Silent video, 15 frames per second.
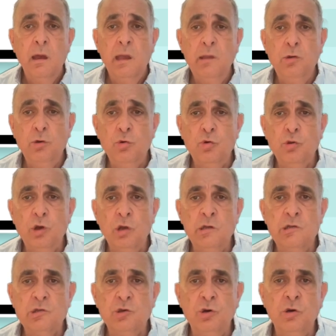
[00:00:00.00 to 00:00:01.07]
And you could
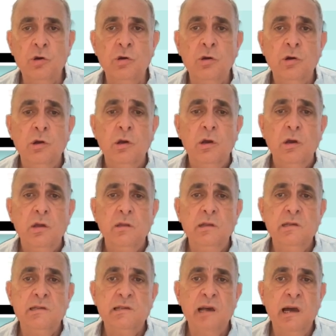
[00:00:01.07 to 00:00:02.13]
also
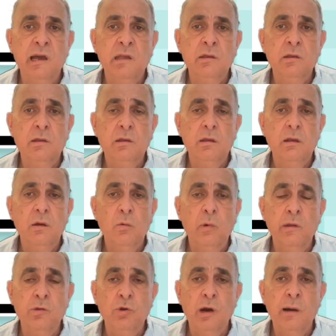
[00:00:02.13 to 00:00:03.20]
decide
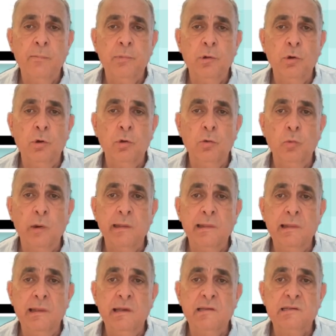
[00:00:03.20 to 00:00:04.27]
when you upload
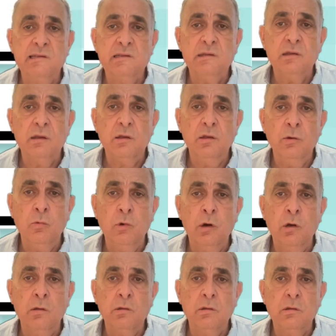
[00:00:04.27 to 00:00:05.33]
what list you
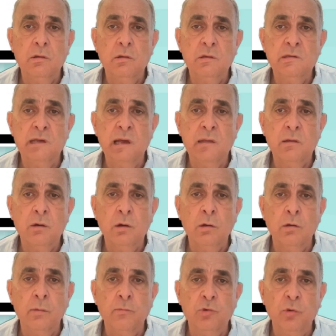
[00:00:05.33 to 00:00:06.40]
want that
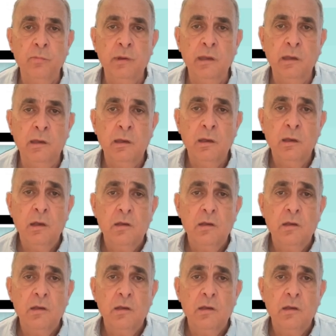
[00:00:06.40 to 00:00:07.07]
column to be.